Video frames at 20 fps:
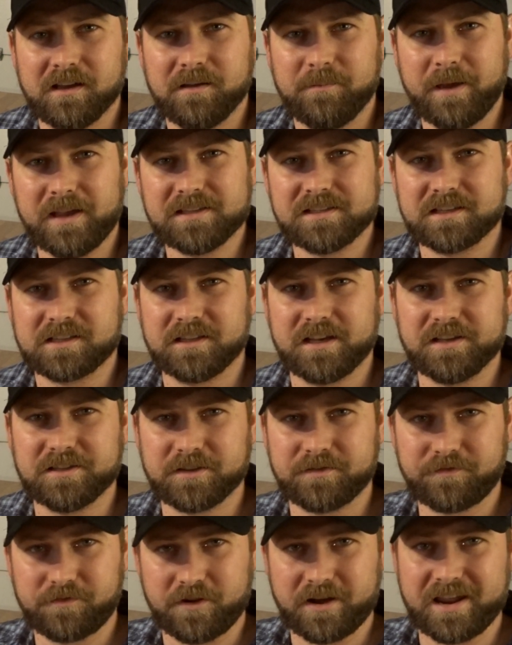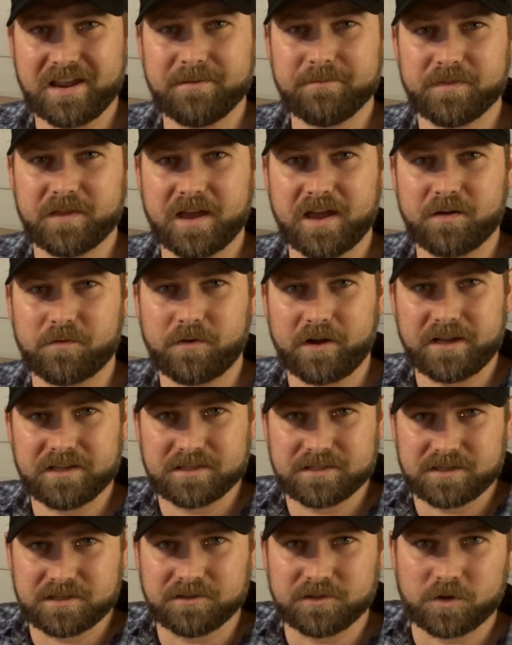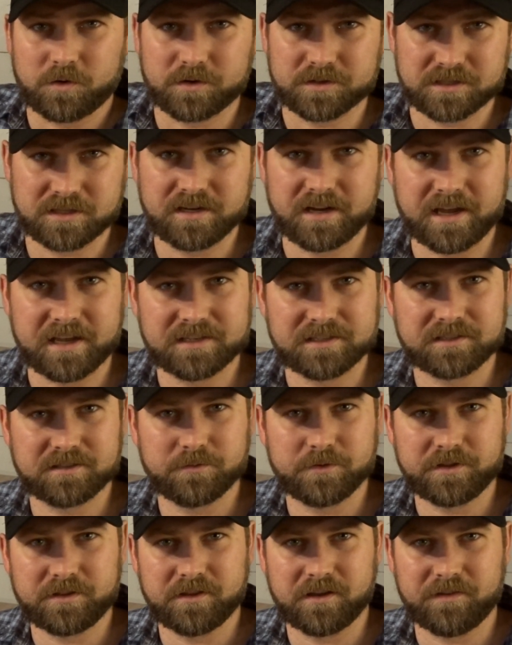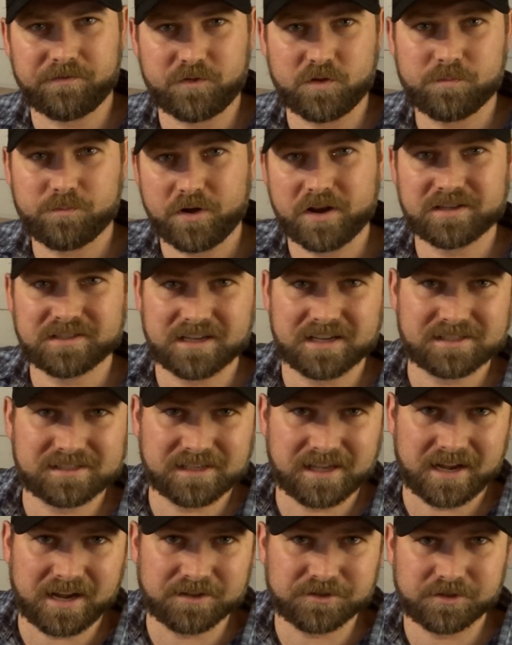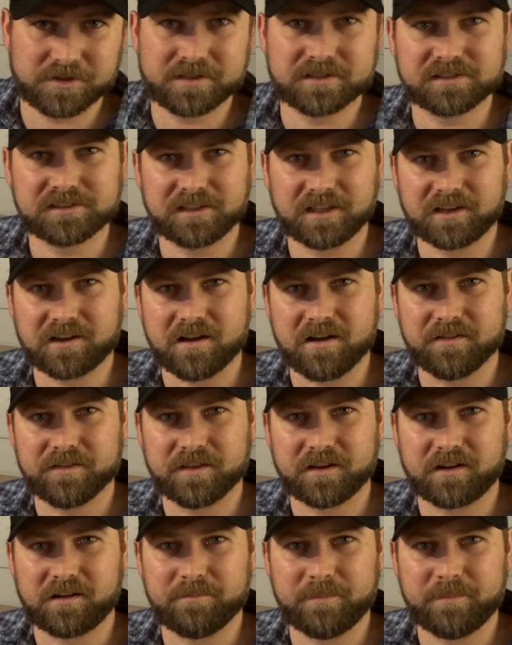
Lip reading: Basically, it's a frame that raises and lowers the desk with a few preset settings you can stick on there,